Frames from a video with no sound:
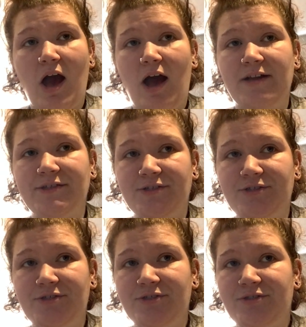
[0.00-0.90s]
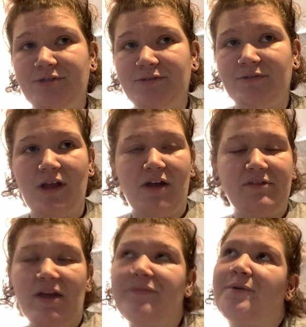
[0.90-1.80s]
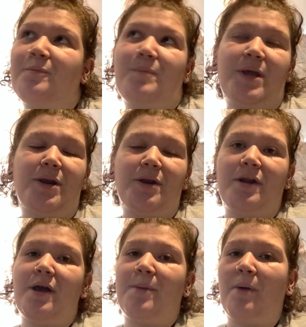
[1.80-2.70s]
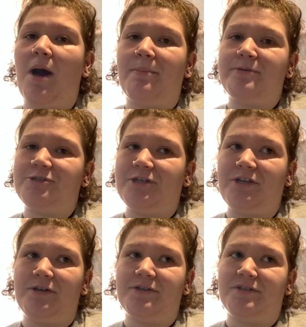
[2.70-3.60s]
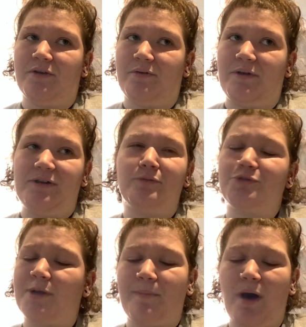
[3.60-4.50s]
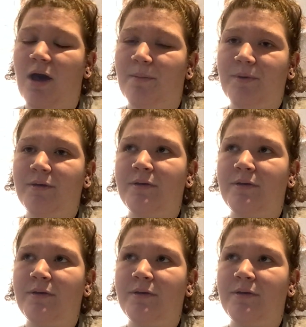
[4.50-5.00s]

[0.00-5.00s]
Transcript: I've never been a pop drinker, so I don't drink pop.